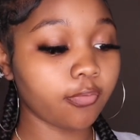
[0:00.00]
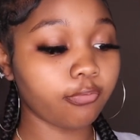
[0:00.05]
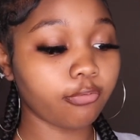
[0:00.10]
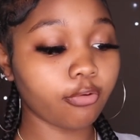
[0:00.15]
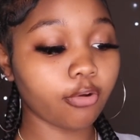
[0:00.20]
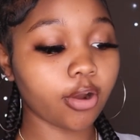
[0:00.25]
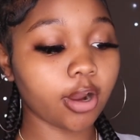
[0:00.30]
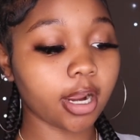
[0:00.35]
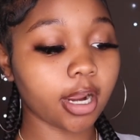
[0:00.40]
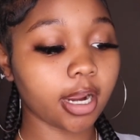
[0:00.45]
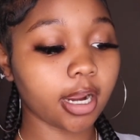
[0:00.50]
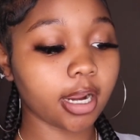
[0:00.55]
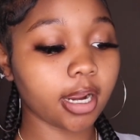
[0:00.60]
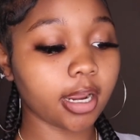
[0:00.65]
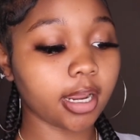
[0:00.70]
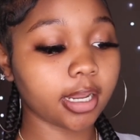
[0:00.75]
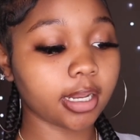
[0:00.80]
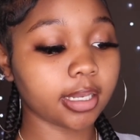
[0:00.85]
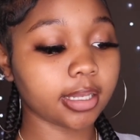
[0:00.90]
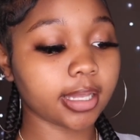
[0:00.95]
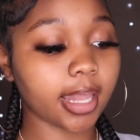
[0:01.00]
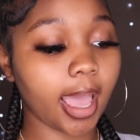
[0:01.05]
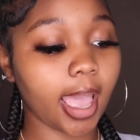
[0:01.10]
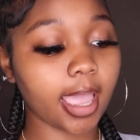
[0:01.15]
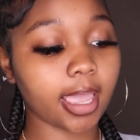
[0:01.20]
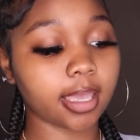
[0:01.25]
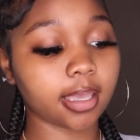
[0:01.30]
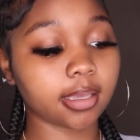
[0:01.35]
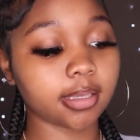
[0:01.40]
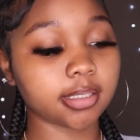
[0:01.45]
for
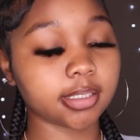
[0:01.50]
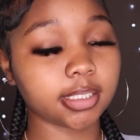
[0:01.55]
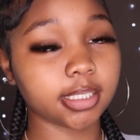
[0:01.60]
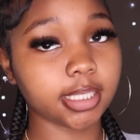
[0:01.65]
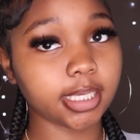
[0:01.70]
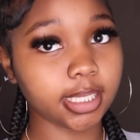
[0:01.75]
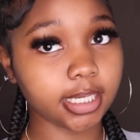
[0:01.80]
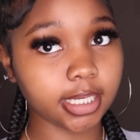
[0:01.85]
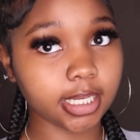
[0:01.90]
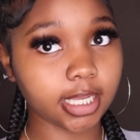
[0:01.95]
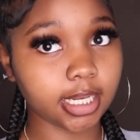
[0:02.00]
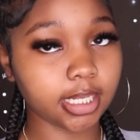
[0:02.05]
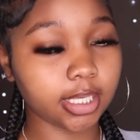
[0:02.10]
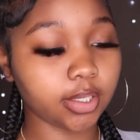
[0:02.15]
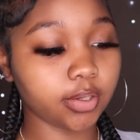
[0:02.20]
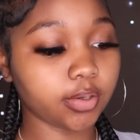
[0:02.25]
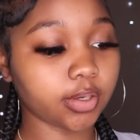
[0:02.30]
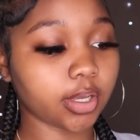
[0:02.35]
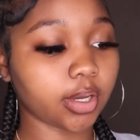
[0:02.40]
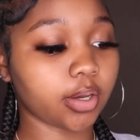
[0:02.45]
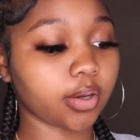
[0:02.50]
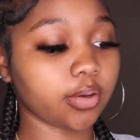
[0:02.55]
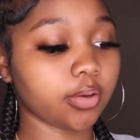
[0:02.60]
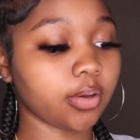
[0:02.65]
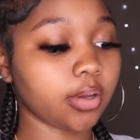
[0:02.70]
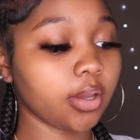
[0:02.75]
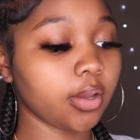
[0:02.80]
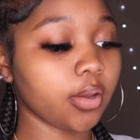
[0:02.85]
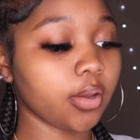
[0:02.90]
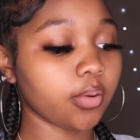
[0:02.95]
like cleaning, you know,